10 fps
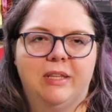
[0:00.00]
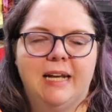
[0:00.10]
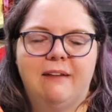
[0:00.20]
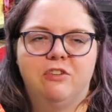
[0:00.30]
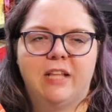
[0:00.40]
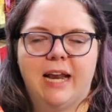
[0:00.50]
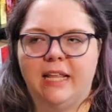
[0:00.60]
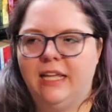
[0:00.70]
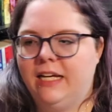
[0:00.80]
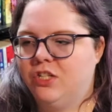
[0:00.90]
with it after that.
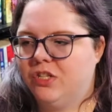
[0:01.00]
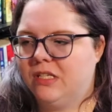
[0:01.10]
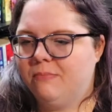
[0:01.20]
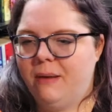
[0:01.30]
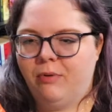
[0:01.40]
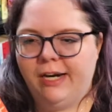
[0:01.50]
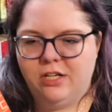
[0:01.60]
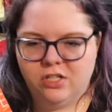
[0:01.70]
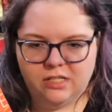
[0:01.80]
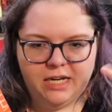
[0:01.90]
I think it just, my
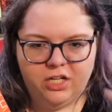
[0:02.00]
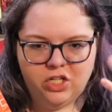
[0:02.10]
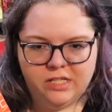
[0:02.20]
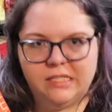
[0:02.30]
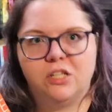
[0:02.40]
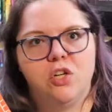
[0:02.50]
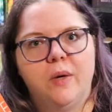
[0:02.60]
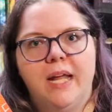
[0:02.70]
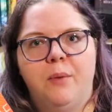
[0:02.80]
brain just had adjusted to it